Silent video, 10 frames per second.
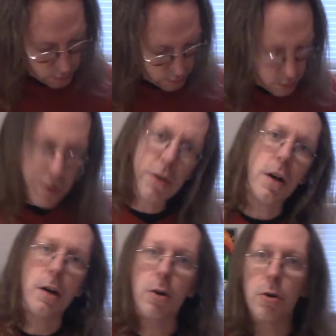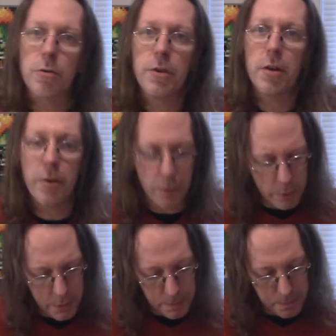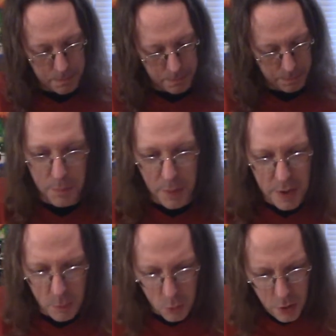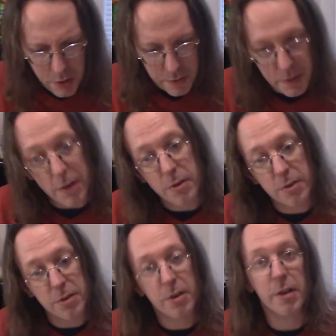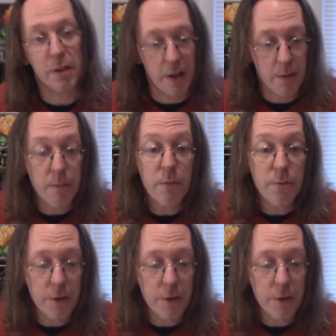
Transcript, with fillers: And Chicago goes down in order. Bottom one, here's the starting lineup for